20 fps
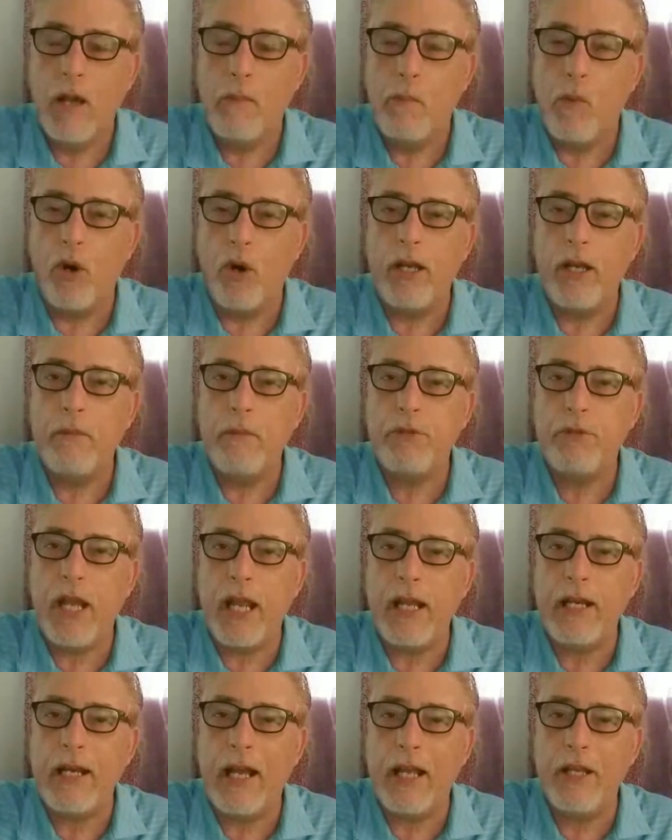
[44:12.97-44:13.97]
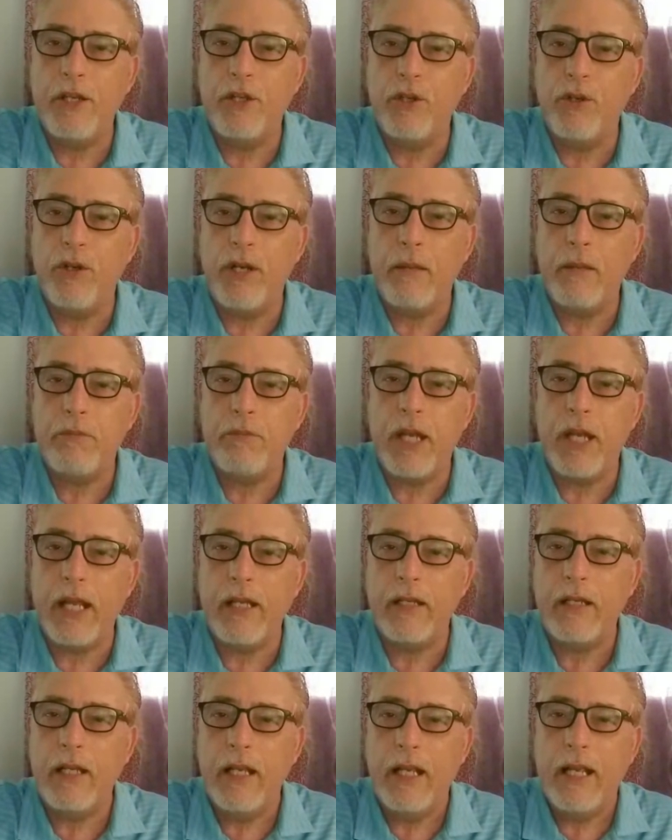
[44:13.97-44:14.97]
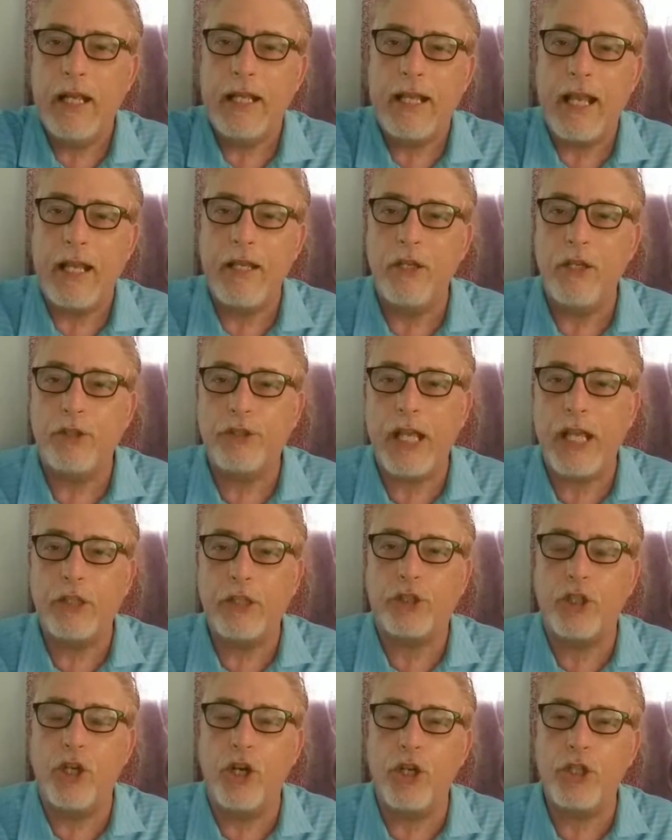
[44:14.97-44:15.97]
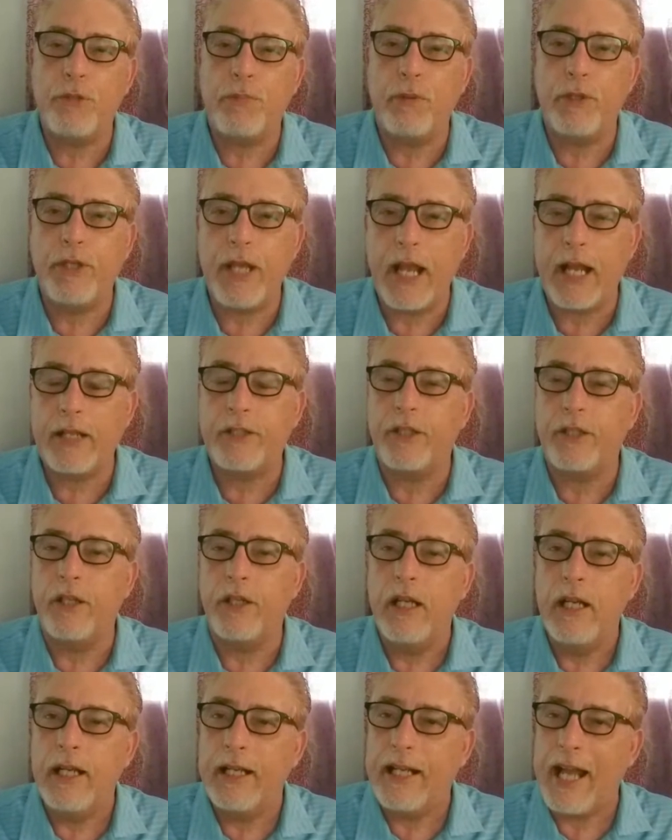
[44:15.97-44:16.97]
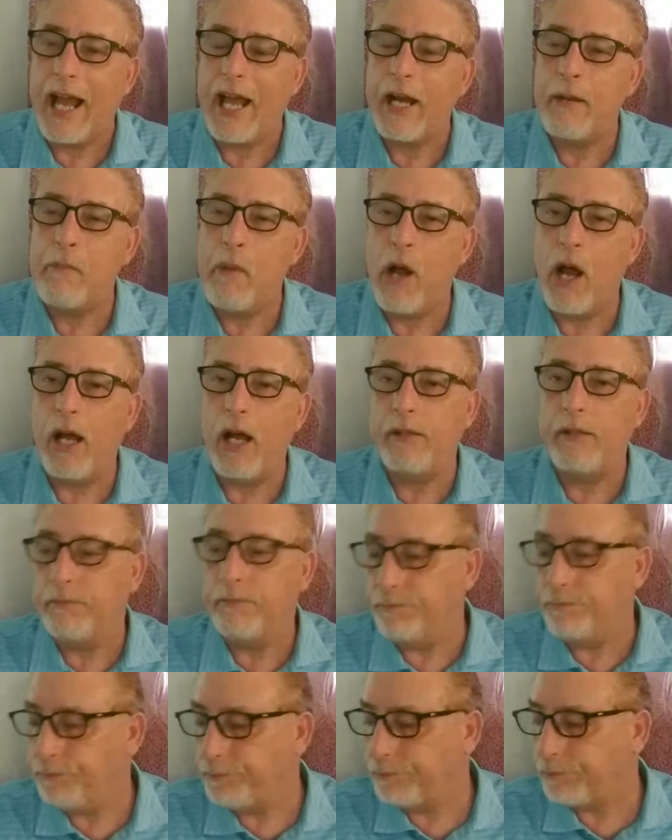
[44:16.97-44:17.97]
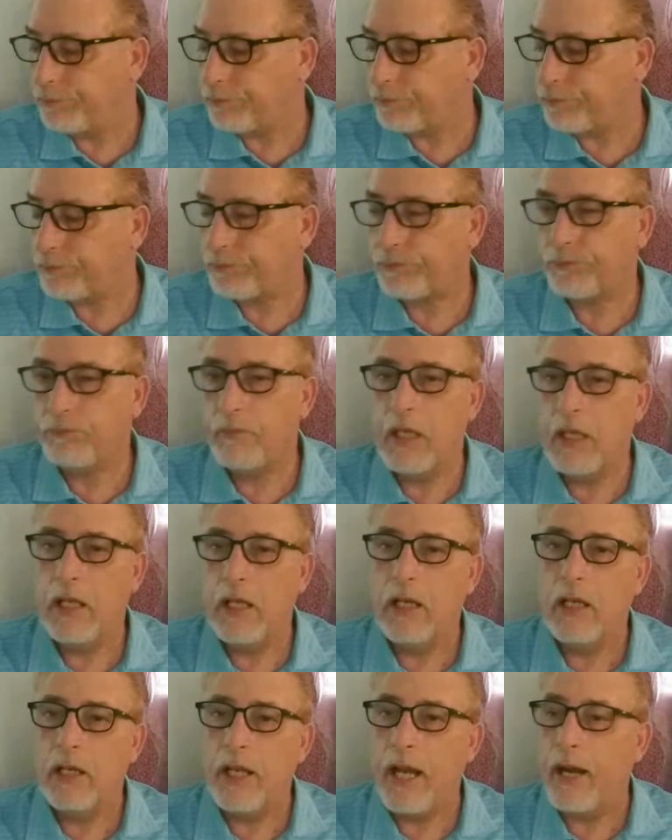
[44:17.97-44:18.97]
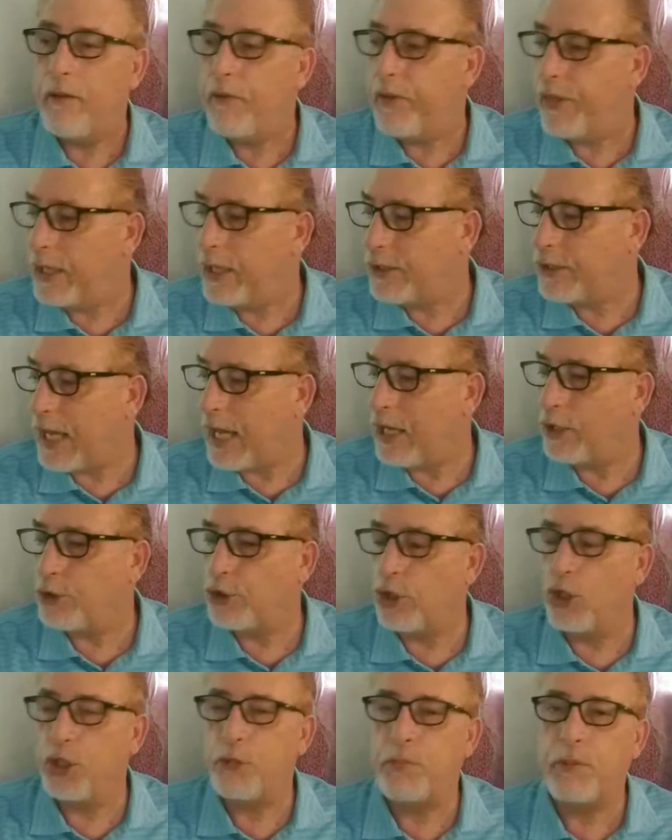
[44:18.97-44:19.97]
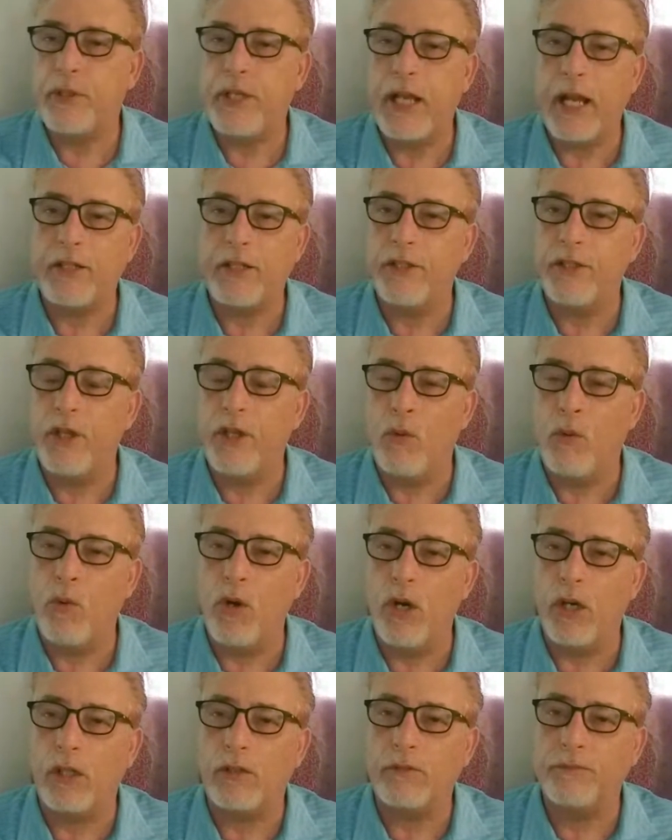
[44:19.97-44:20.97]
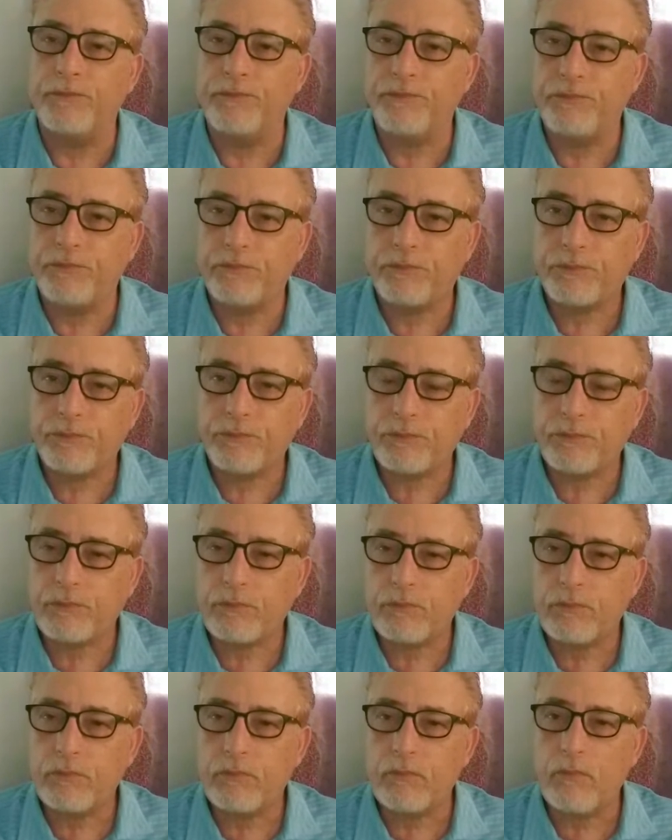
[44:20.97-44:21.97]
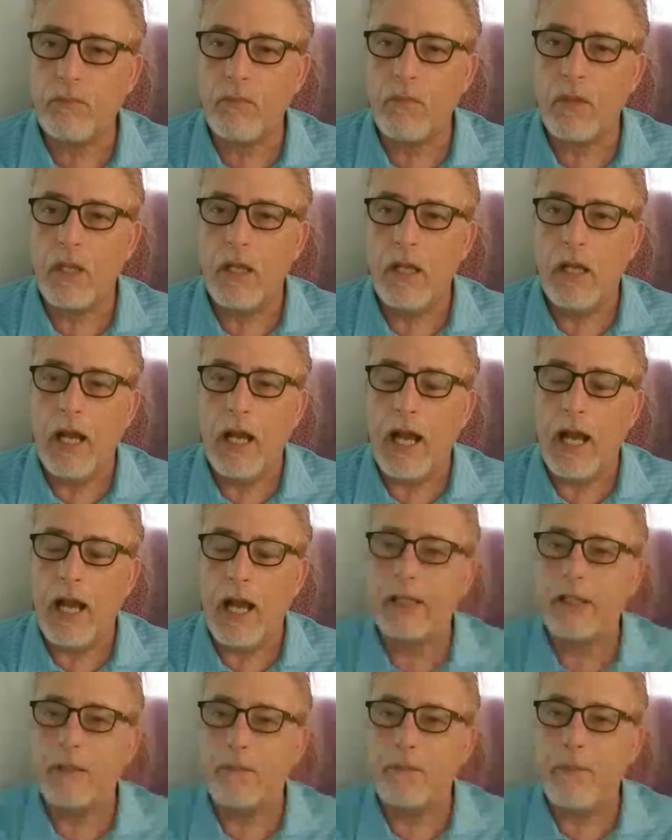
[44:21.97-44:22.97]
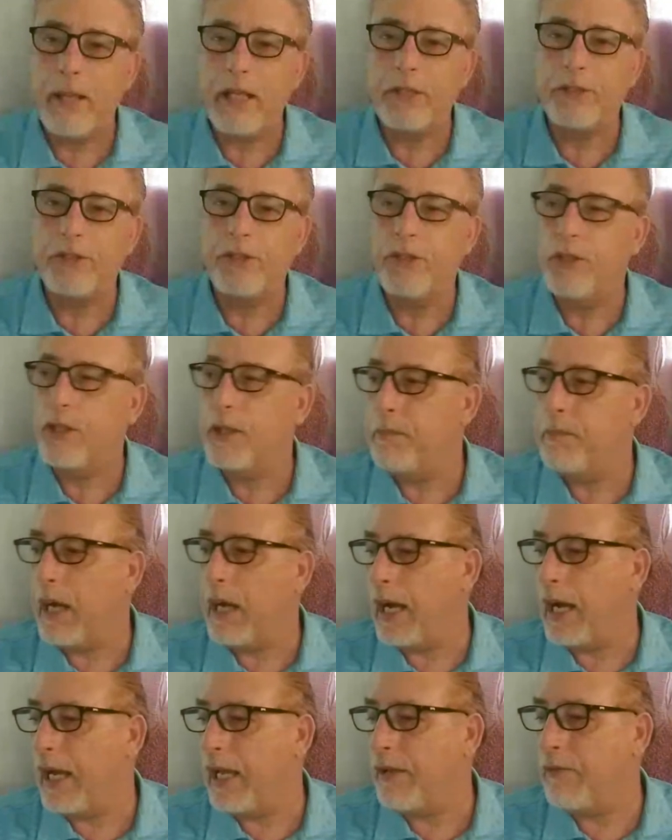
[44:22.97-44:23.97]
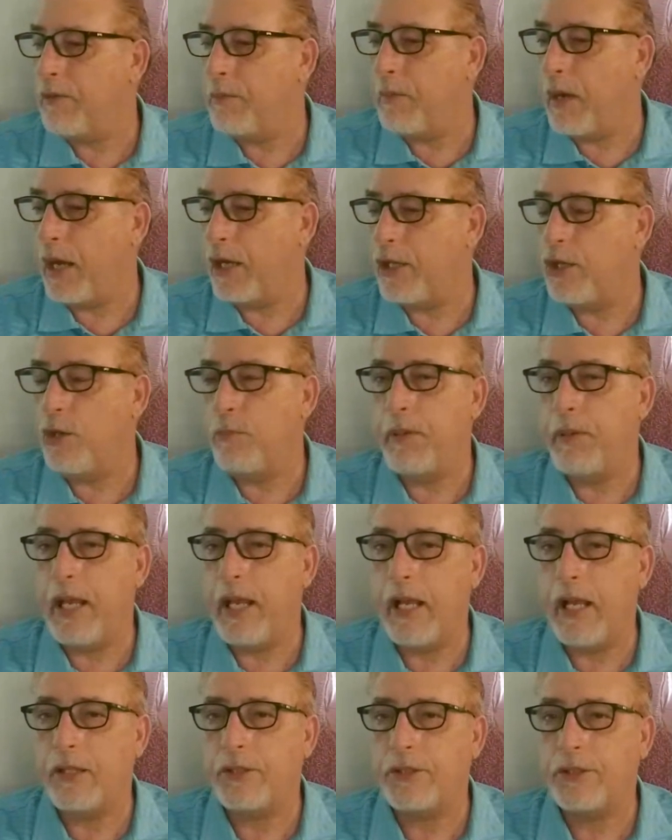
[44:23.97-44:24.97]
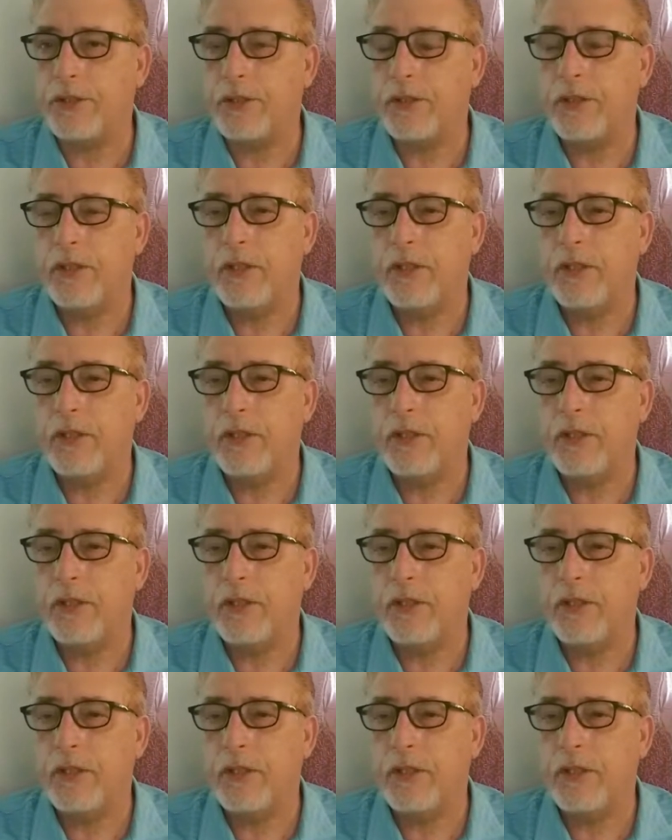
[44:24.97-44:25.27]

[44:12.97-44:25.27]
Morning, MJ. How you doing, MJ? Can you say surge protector? Got them on. Everything's got a surge protector. Don't work. I got the best you could buy. I even bought a UPS.